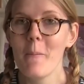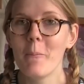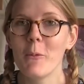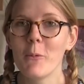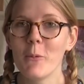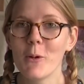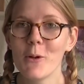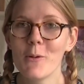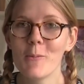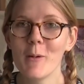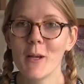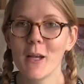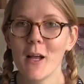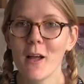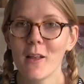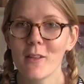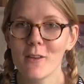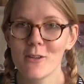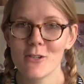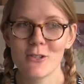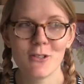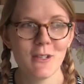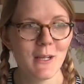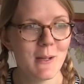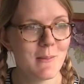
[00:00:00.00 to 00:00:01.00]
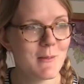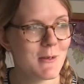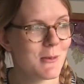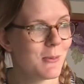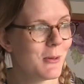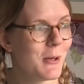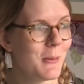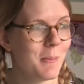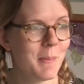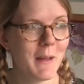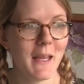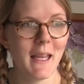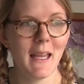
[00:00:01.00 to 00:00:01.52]
but one of my other dreams
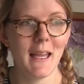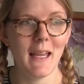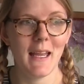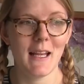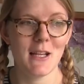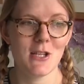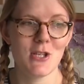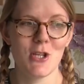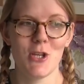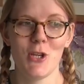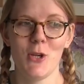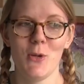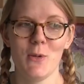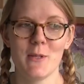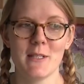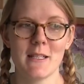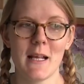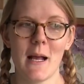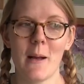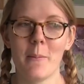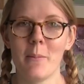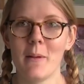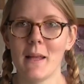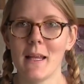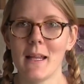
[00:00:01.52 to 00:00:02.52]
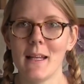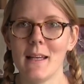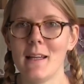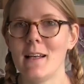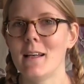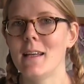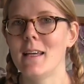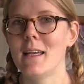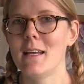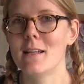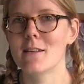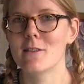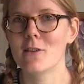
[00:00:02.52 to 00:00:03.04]
would be to set up like a
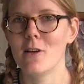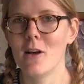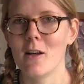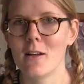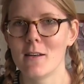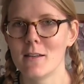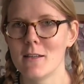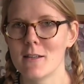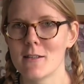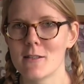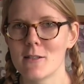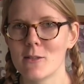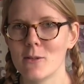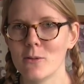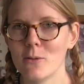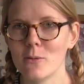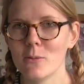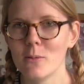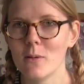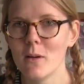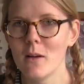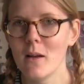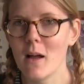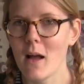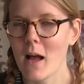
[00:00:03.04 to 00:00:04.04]
little kids garden school.